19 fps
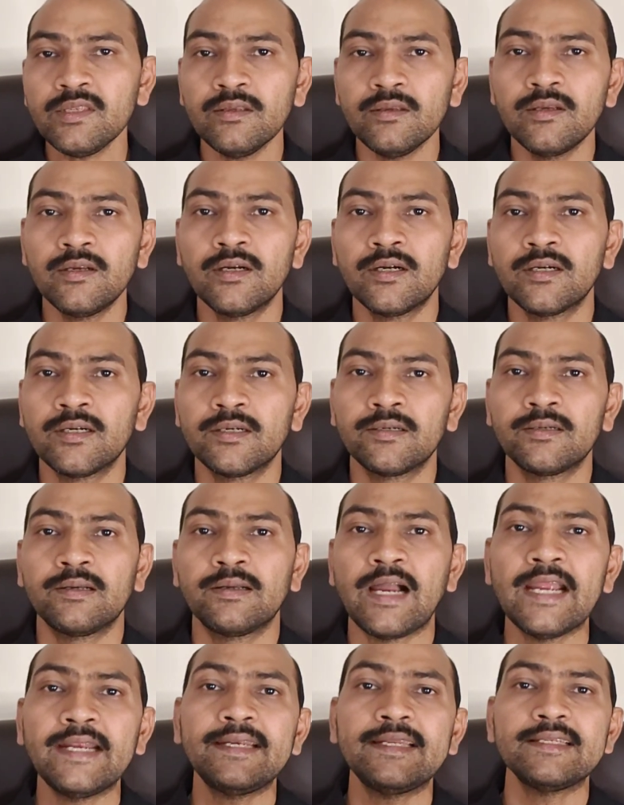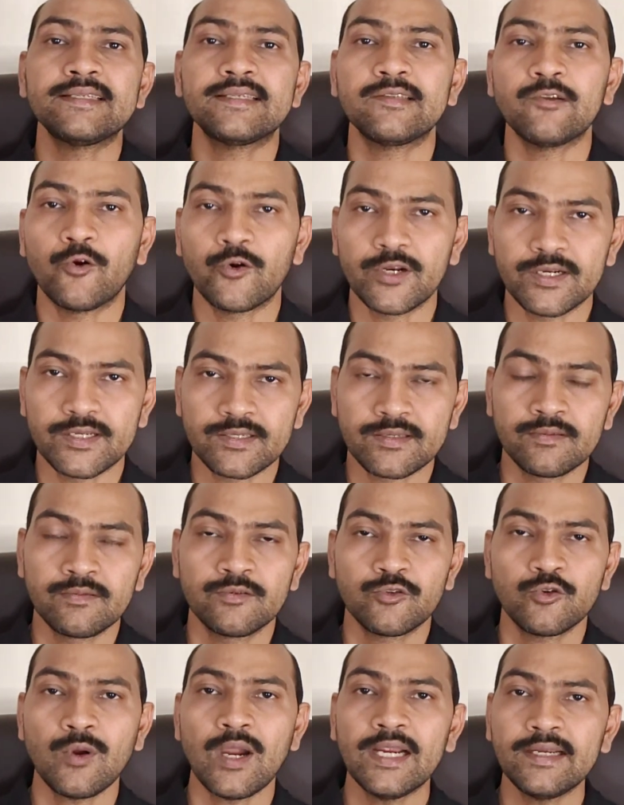ITC audits.
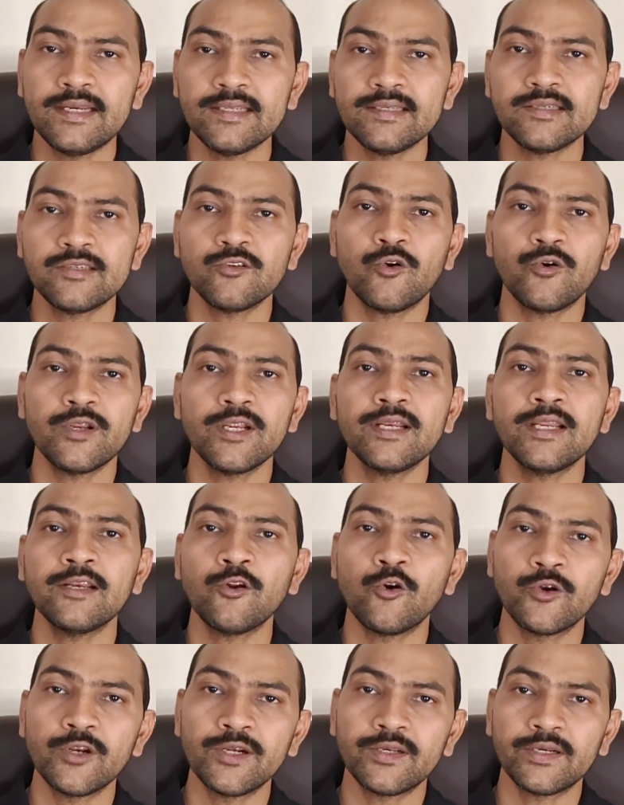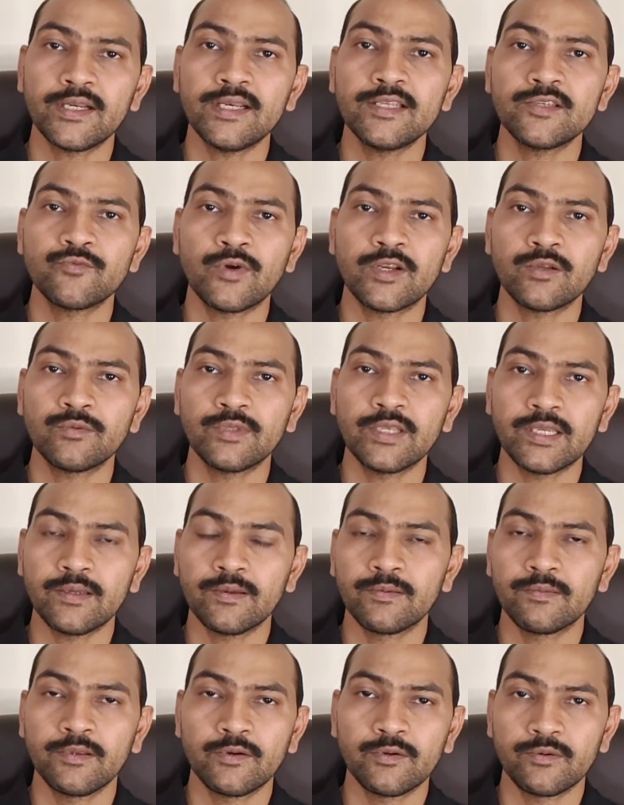So ITC audit and audit trail is one of the
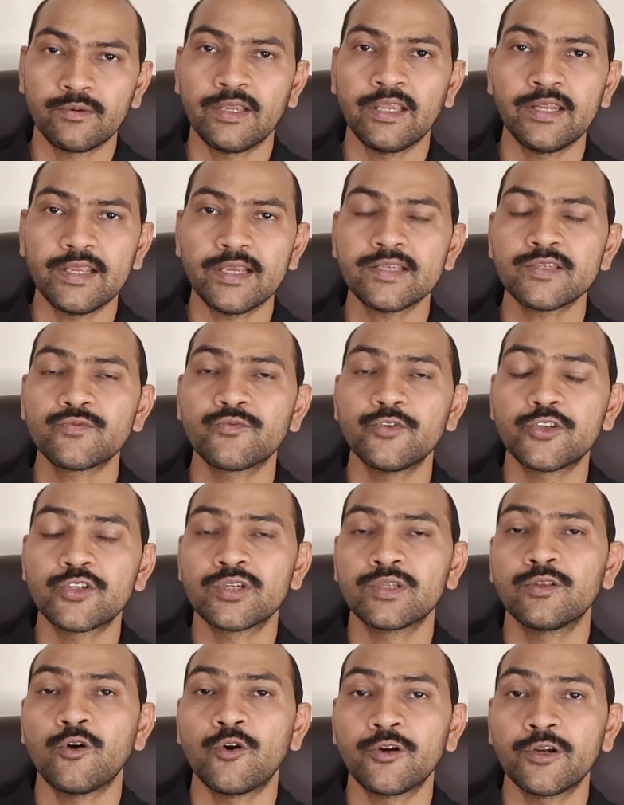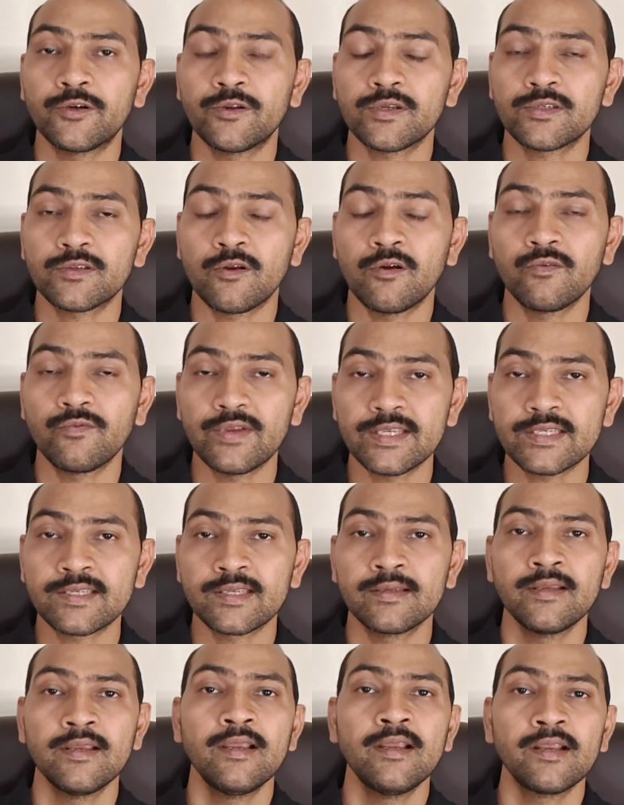areas which the auditors always
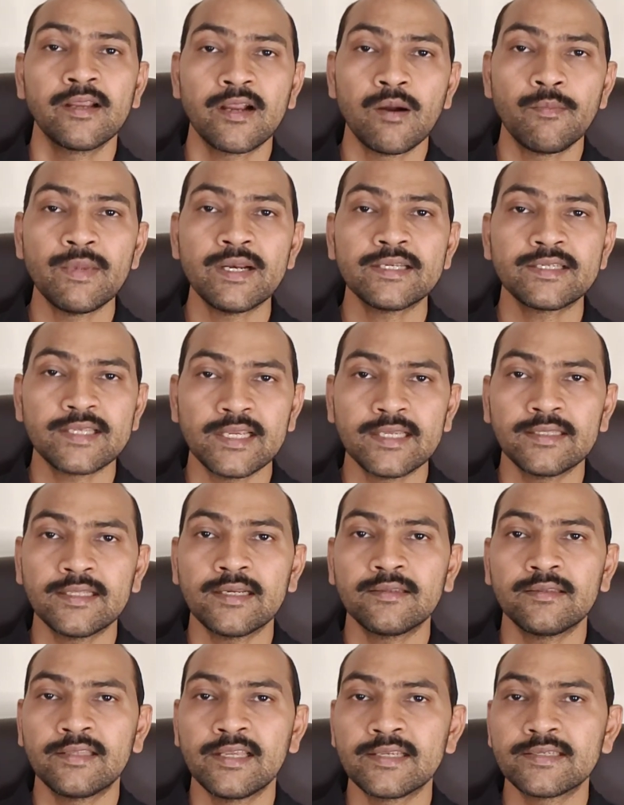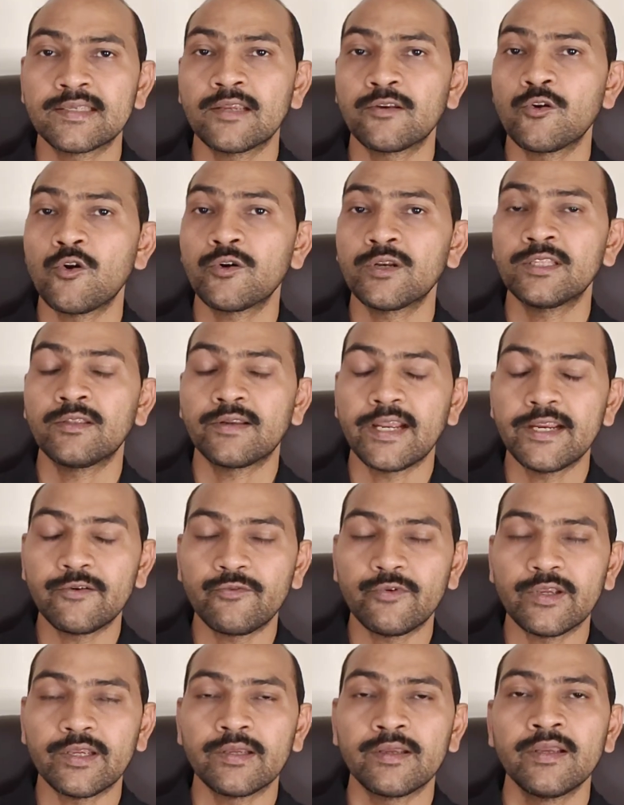comment saying that things are not in the right
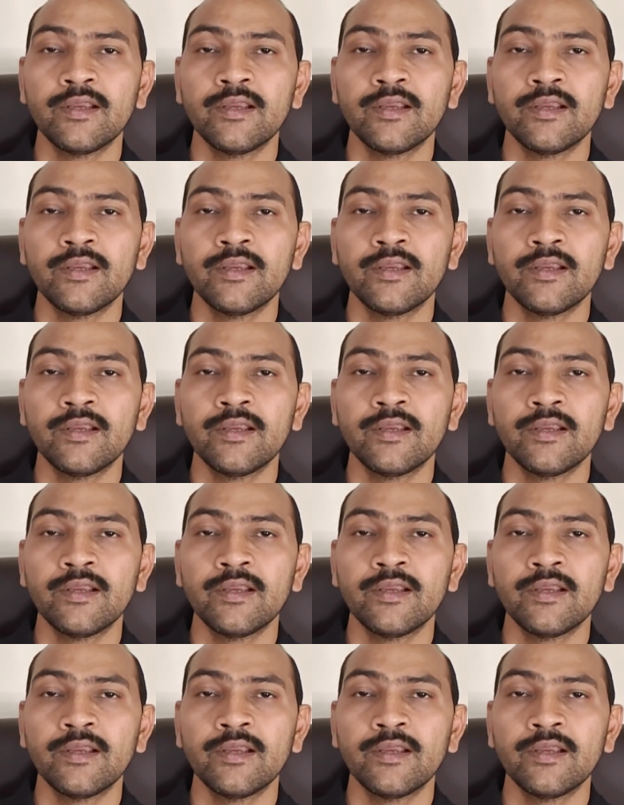way.